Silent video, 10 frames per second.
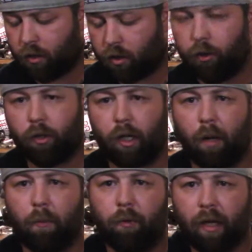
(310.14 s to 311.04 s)
so you
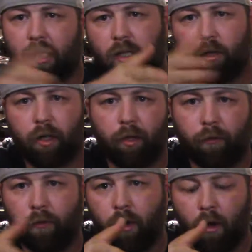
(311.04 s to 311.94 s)
cannot move that center
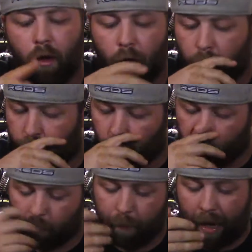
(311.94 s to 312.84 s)
diff
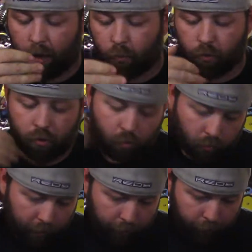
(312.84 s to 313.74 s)
forward or backwards or
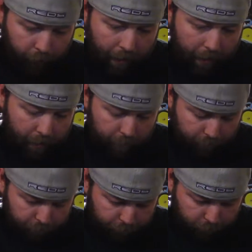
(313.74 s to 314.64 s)
left or right.
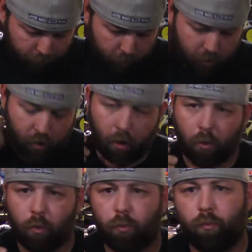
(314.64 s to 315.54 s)

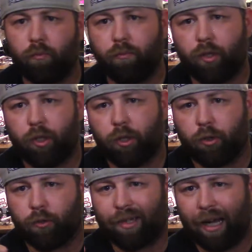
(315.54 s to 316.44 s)
So
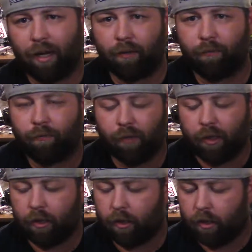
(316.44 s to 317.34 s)
you're kind of
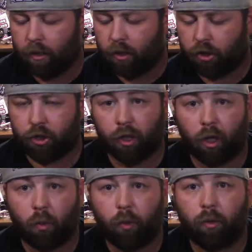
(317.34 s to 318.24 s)

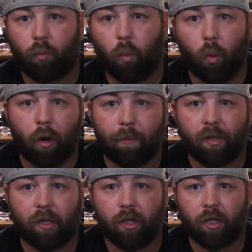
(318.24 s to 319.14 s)
stuck with what
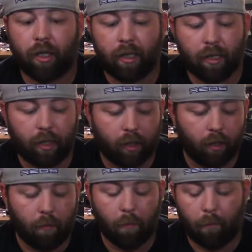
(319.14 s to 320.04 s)
position it's
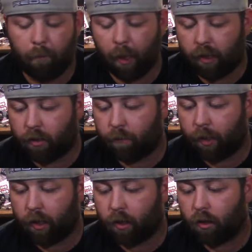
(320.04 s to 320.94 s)
in. but to
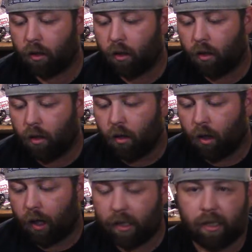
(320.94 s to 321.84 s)
me,
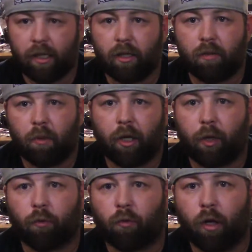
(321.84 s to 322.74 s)
seeing this
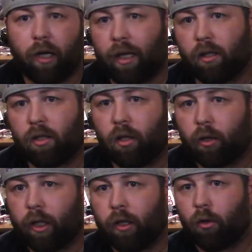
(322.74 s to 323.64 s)
buggy run at the
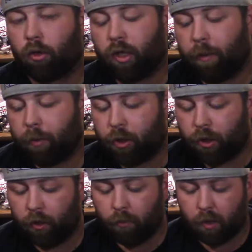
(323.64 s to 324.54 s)
Southern Indoor
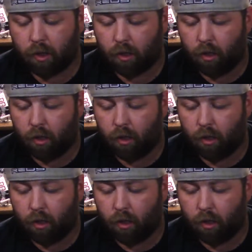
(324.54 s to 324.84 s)
Championships,